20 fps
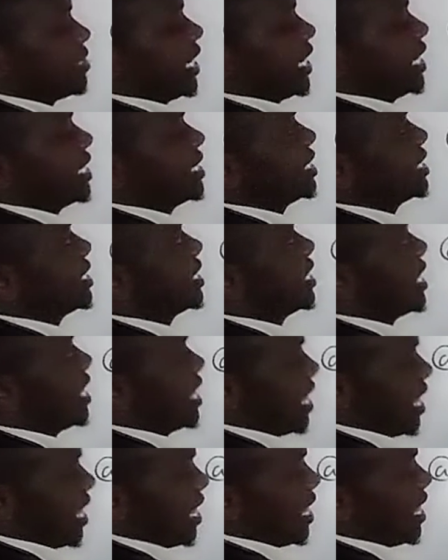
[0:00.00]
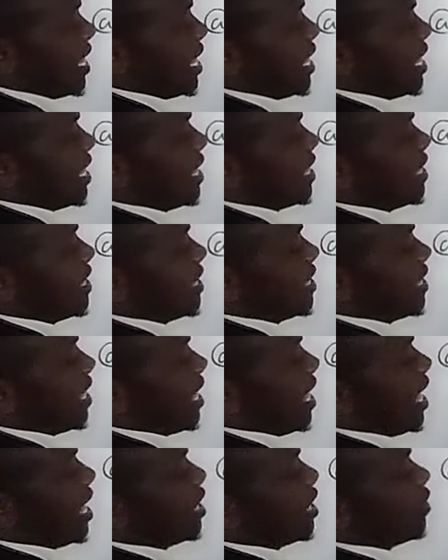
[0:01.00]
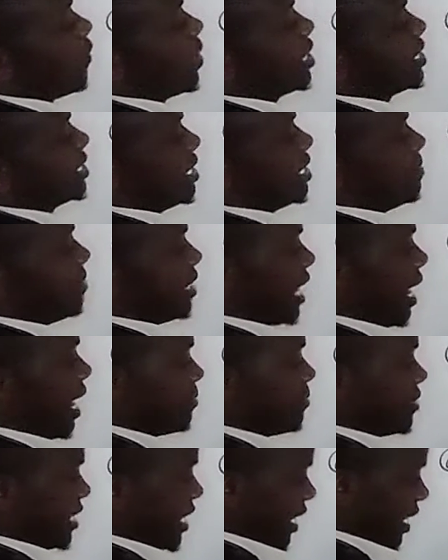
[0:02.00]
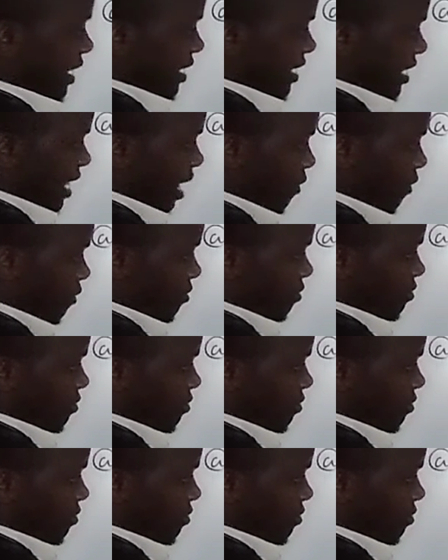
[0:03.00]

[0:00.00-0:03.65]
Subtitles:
seconds. And once they become seconds now,